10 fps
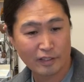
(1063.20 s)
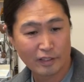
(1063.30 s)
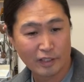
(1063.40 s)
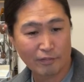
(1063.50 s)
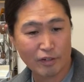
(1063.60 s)

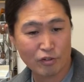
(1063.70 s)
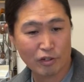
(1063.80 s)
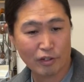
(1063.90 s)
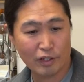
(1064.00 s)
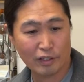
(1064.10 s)

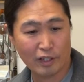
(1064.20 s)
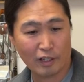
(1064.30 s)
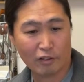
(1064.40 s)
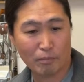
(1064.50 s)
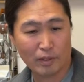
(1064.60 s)
eventually get
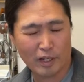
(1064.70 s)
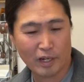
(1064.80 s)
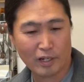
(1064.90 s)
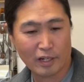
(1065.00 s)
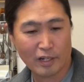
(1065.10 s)
the
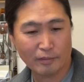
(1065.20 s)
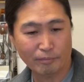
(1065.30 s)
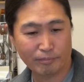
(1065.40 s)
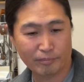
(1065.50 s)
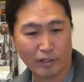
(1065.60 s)
Bianca
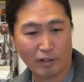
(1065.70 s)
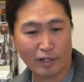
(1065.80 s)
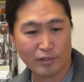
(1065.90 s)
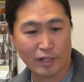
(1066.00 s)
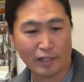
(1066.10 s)

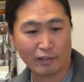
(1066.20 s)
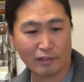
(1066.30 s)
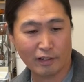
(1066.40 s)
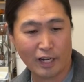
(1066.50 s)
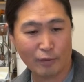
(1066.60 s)
unless I hit
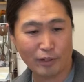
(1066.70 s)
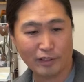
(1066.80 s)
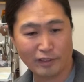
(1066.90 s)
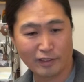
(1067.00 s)
the lottery